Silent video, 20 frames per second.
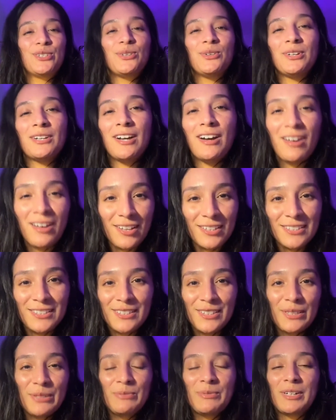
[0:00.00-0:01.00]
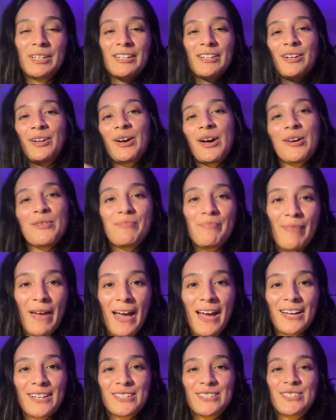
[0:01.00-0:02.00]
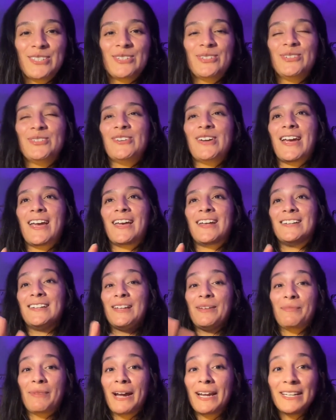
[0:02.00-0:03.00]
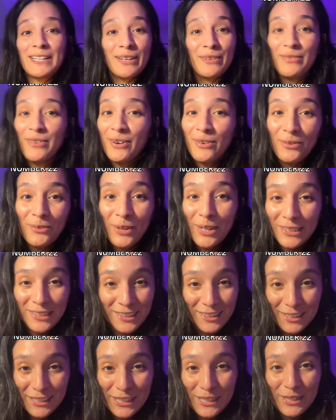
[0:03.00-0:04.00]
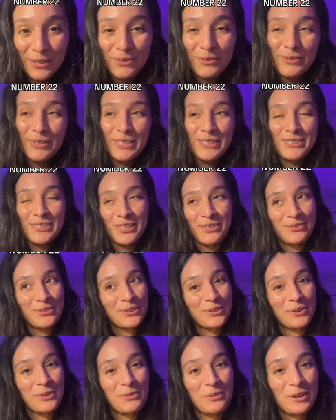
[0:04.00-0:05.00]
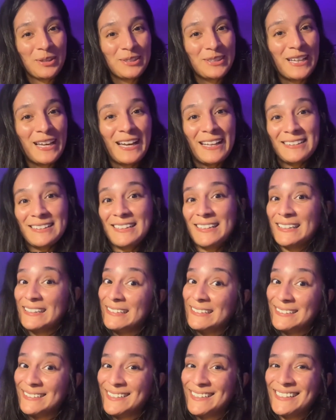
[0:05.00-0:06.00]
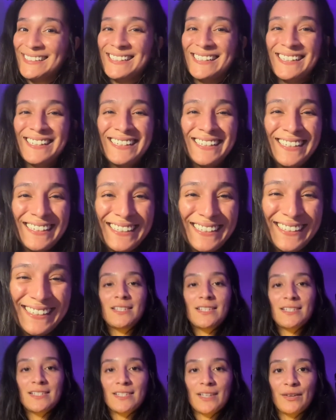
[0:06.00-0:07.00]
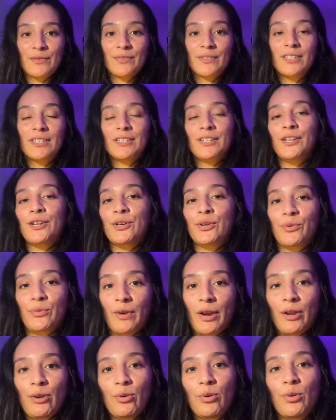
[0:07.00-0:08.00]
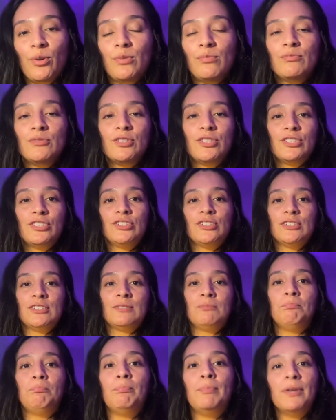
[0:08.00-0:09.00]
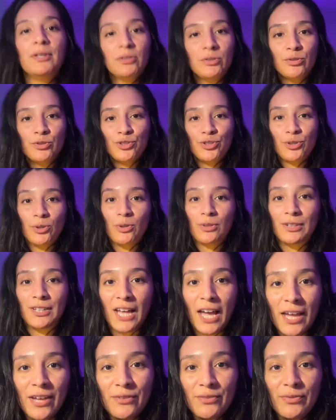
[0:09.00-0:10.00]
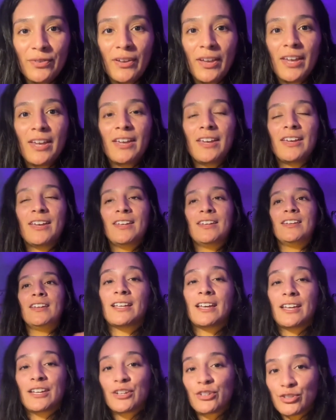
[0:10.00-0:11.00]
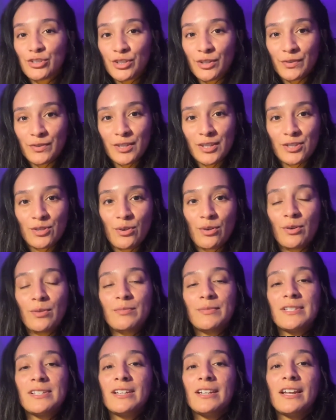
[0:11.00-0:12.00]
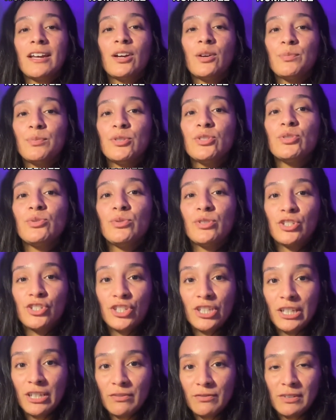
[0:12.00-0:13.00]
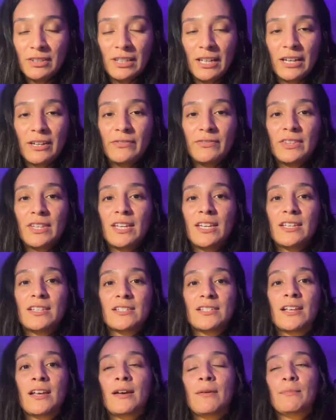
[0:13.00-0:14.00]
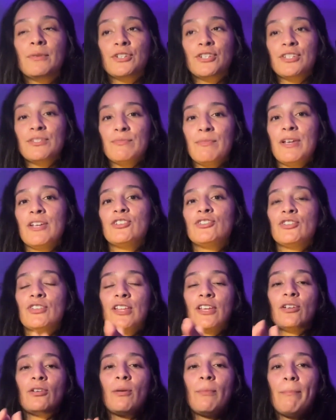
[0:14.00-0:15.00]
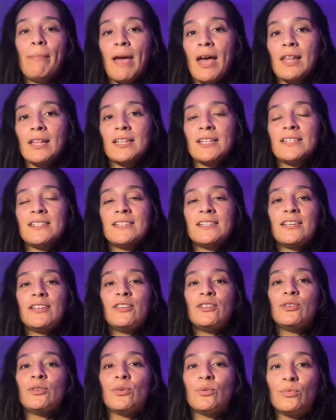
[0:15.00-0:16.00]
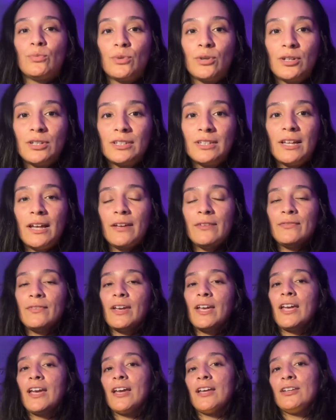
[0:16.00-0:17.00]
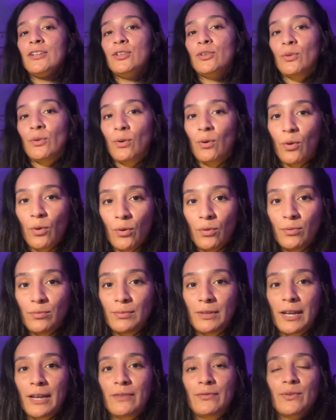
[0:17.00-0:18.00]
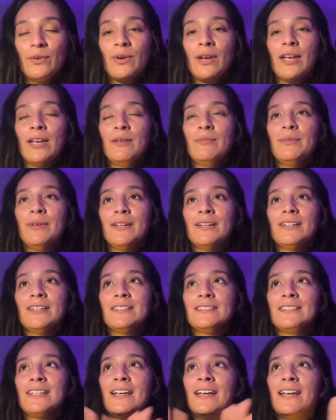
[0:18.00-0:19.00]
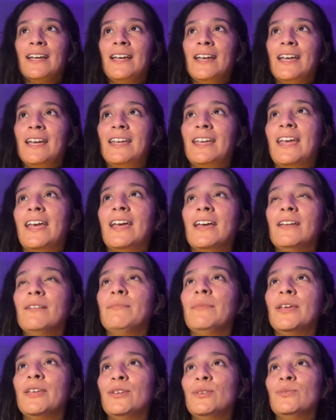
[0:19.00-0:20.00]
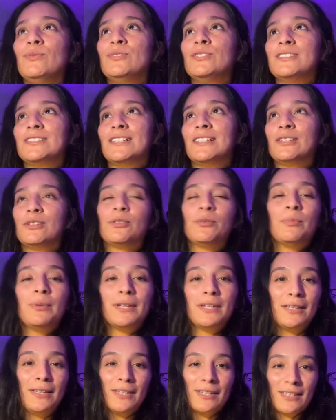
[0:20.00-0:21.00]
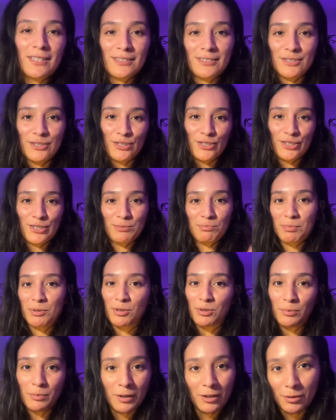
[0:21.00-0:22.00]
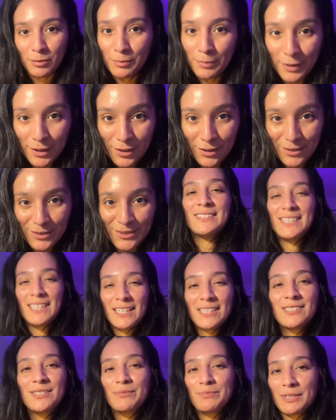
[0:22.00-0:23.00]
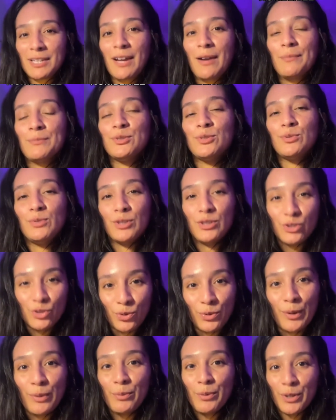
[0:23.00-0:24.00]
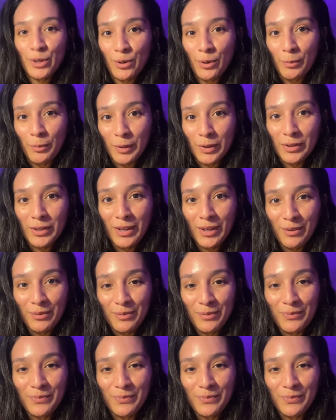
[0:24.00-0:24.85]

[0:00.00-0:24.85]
to constantly want to come back to, and they might never want to leave, which if you don't want that, then this is definitely a great home to just build your life in. The energy of this home is going to help you to achieve a lot of things, but just make sure that you're balancing your work life and your home life, okay? Because it can make you just a little bit addicted to just build. Take some time to enjoy what you're building.